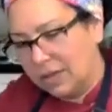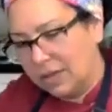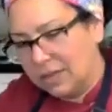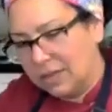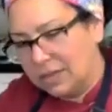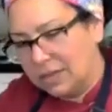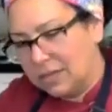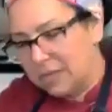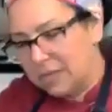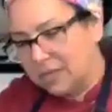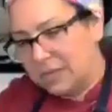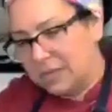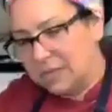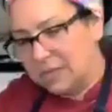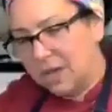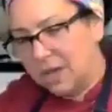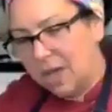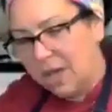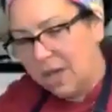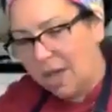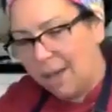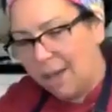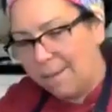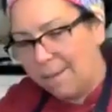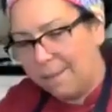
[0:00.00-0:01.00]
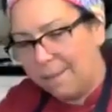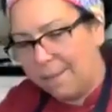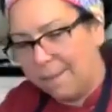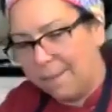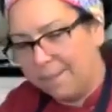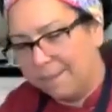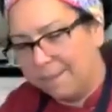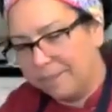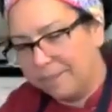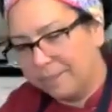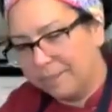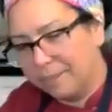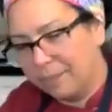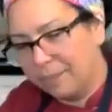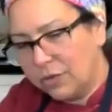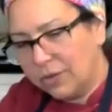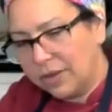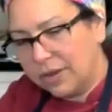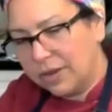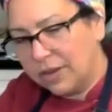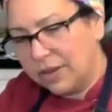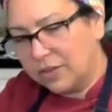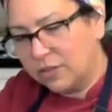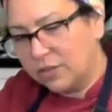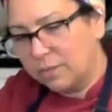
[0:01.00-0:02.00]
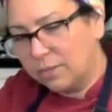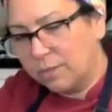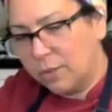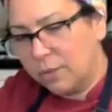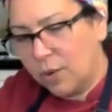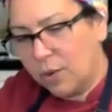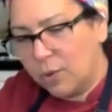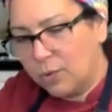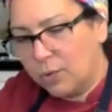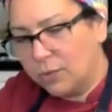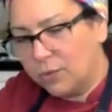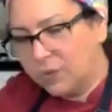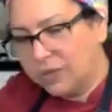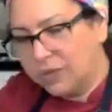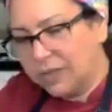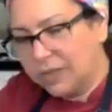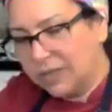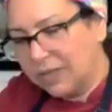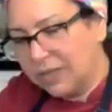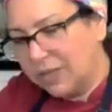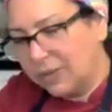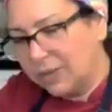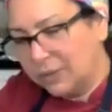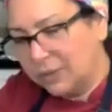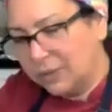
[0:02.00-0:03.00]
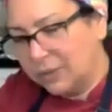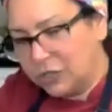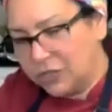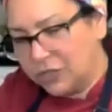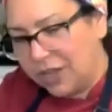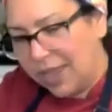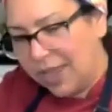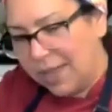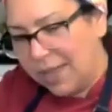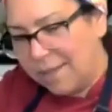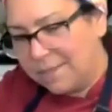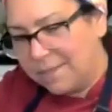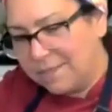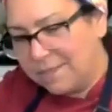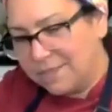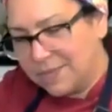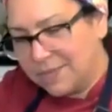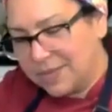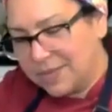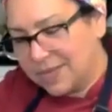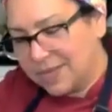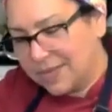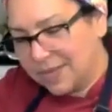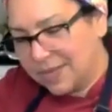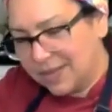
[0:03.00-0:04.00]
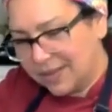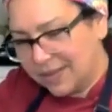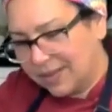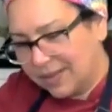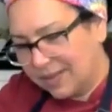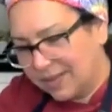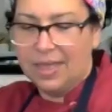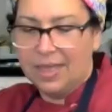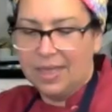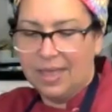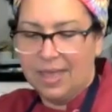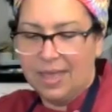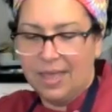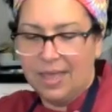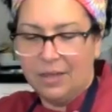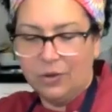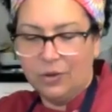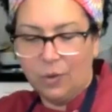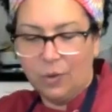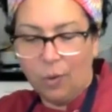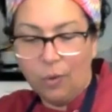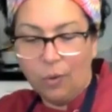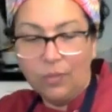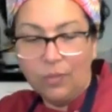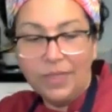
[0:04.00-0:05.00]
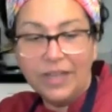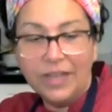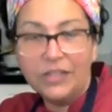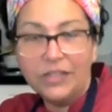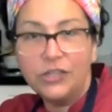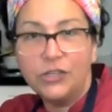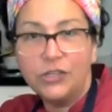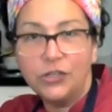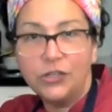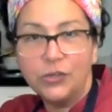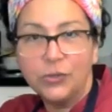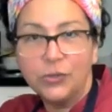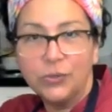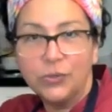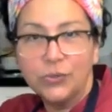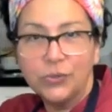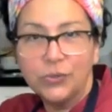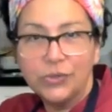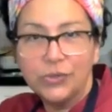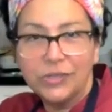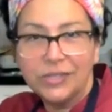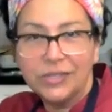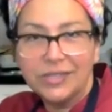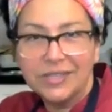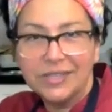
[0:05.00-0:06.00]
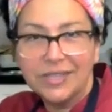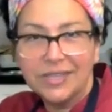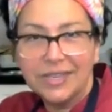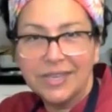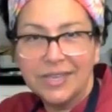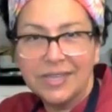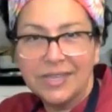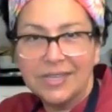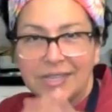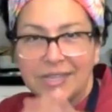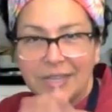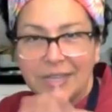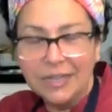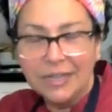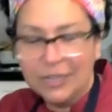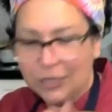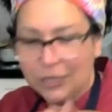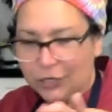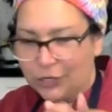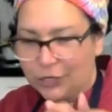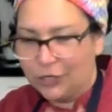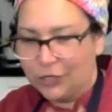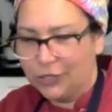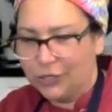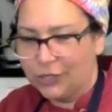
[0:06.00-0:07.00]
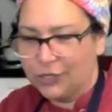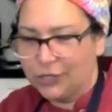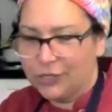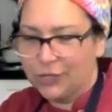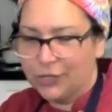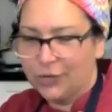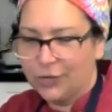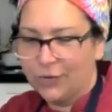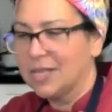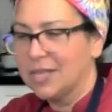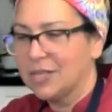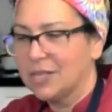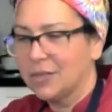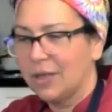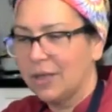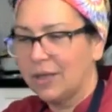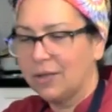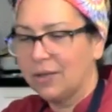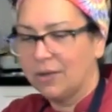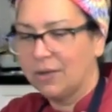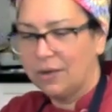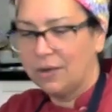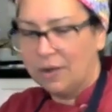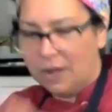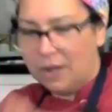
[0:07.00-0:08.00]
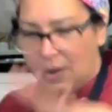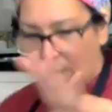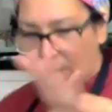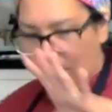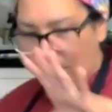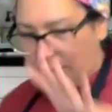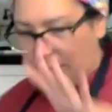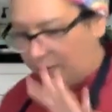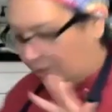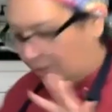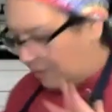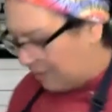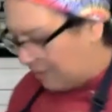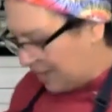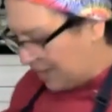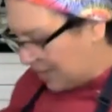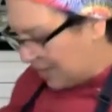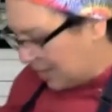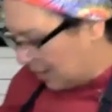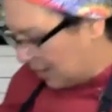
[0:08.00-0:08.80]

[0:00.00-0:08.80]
can up at the top, you can expose the little gems. All the juice is delicious. I cut it in quarters. Let me